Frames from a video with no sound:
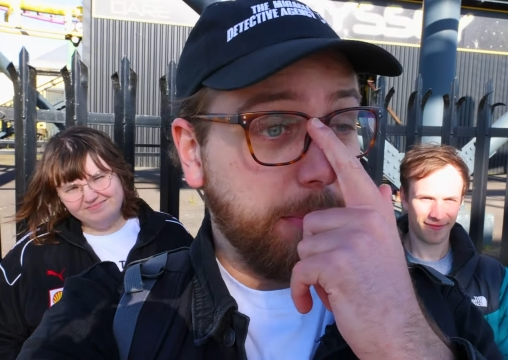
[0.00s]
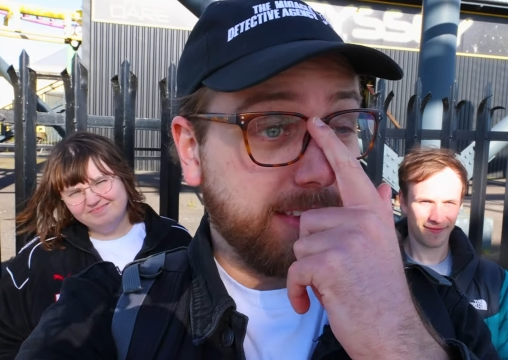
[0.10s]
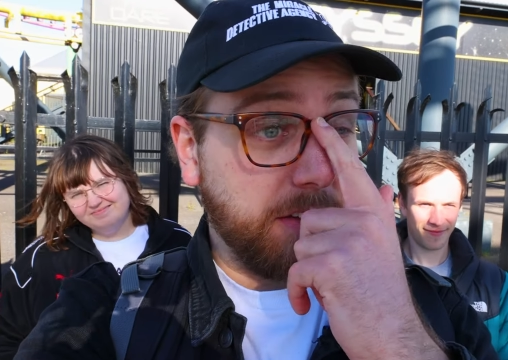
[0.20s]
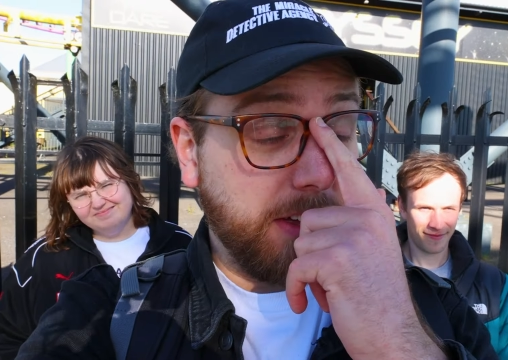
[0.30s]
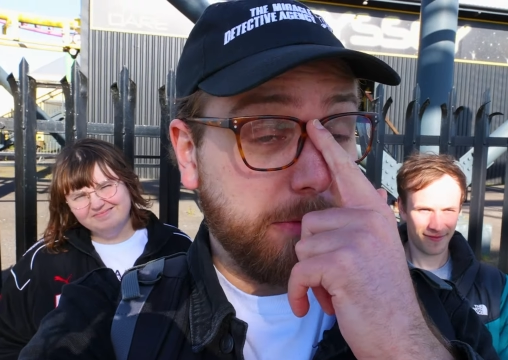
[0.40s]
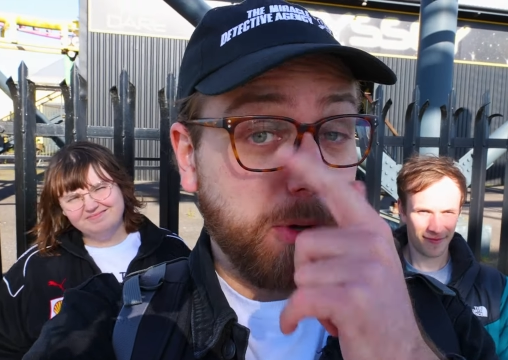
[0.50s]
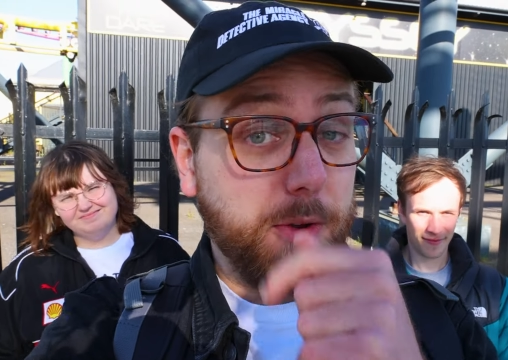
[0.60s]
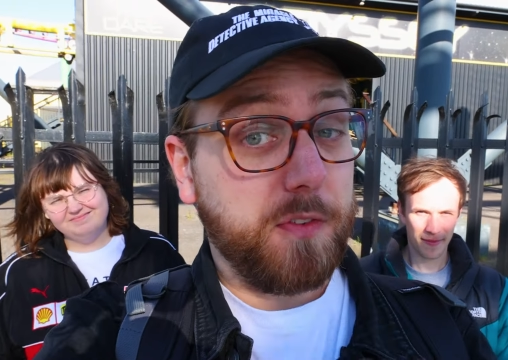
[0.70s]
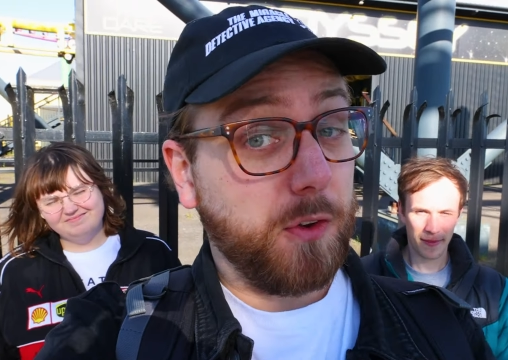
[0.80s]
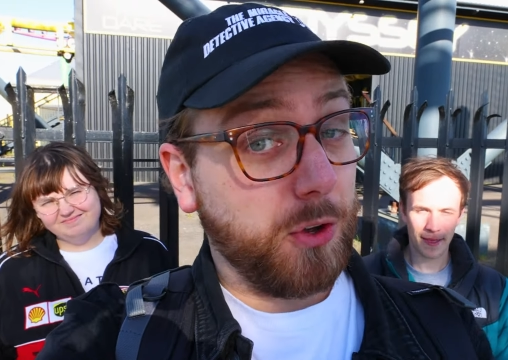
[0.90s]
Speaker 1: but definitely more
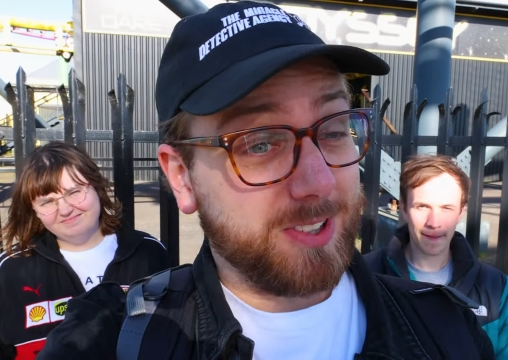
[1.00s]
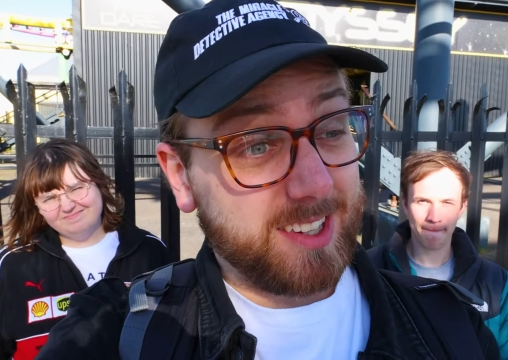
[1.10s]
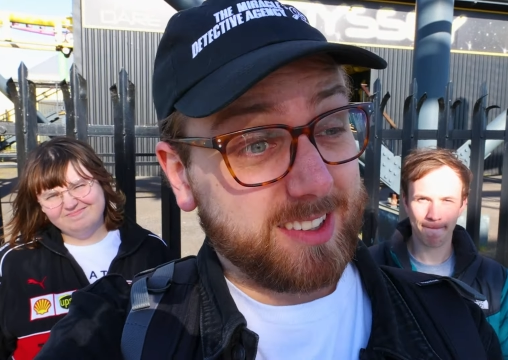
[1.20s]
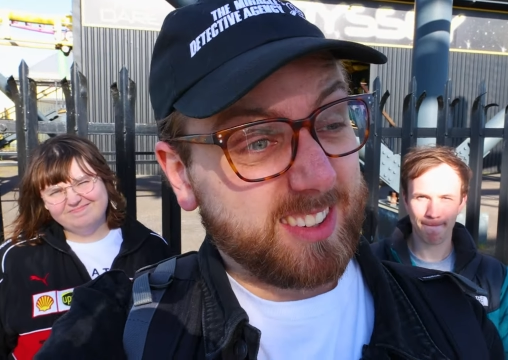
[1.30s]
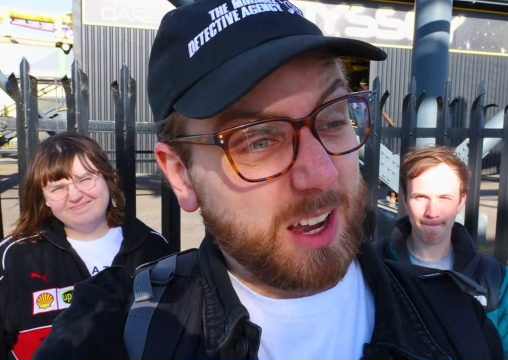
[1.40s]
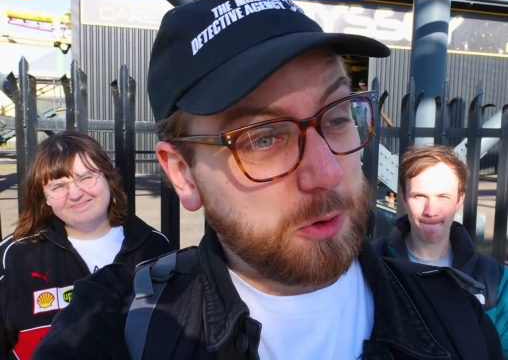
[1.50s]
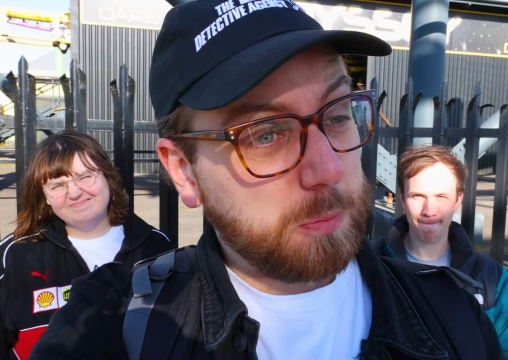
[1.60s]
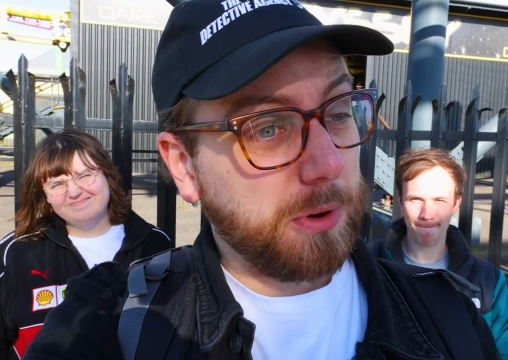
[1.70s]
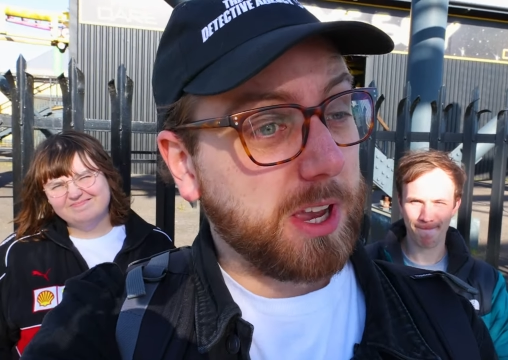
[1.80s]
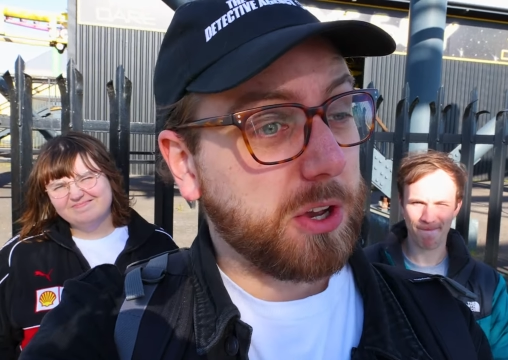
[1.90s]
forces. That was
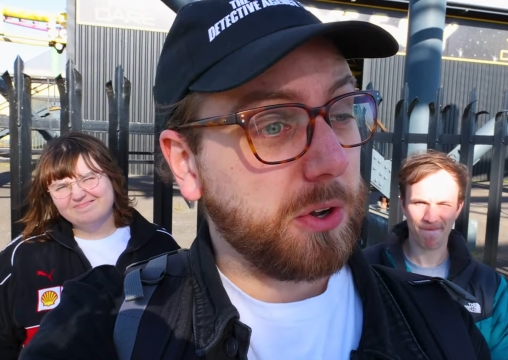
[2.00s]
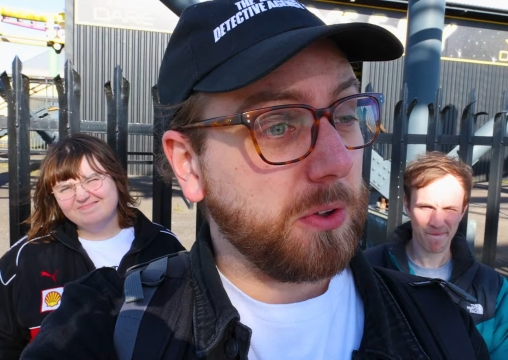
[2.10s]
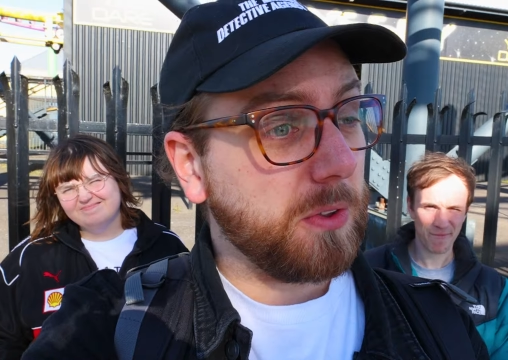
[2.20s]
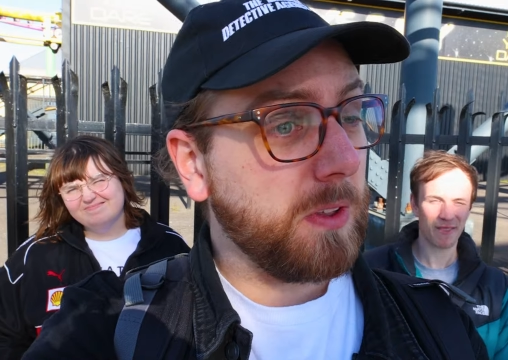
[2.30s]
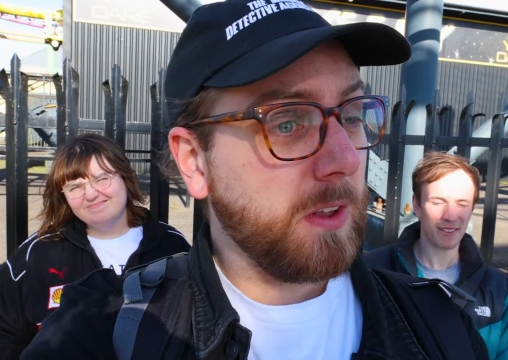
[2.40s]
pretty cool.